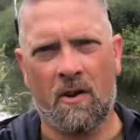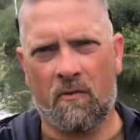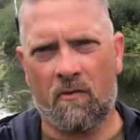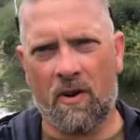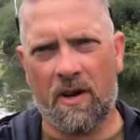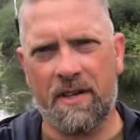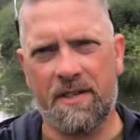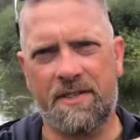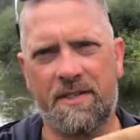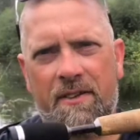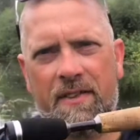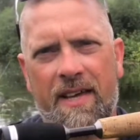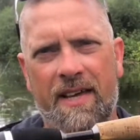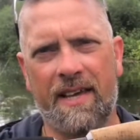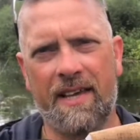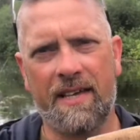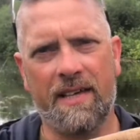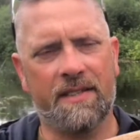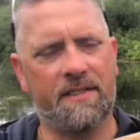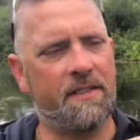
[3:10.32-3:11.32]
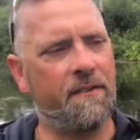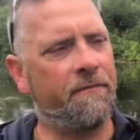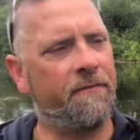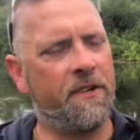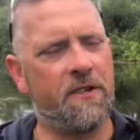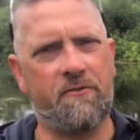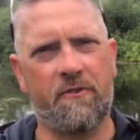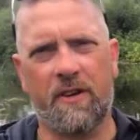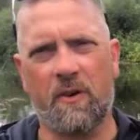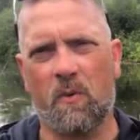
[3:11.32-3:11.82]
Right, so that is the
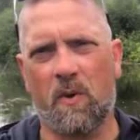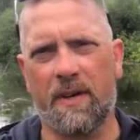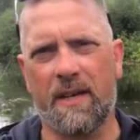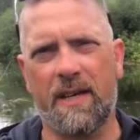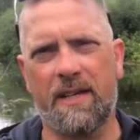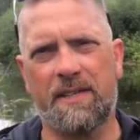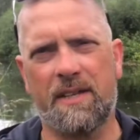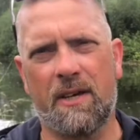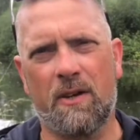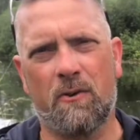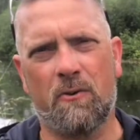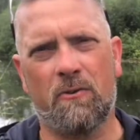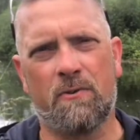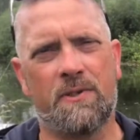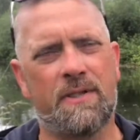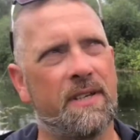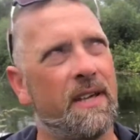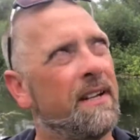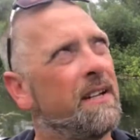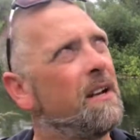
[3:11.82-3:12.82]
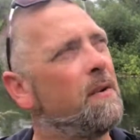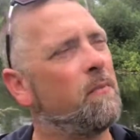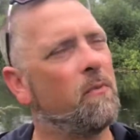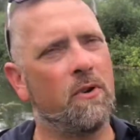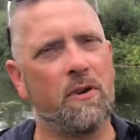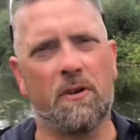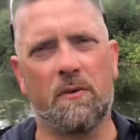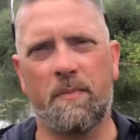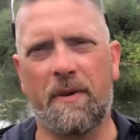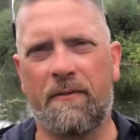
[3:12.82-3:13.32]
Fish Rig 180 all set up. We're
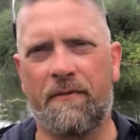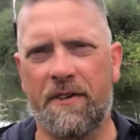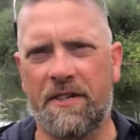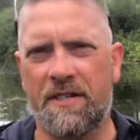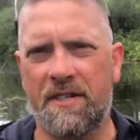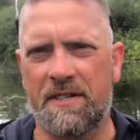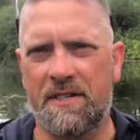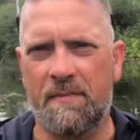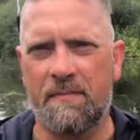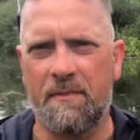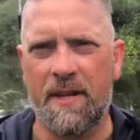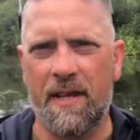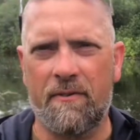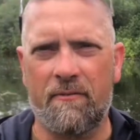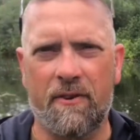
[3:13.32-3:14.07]
going to be fishing some Ned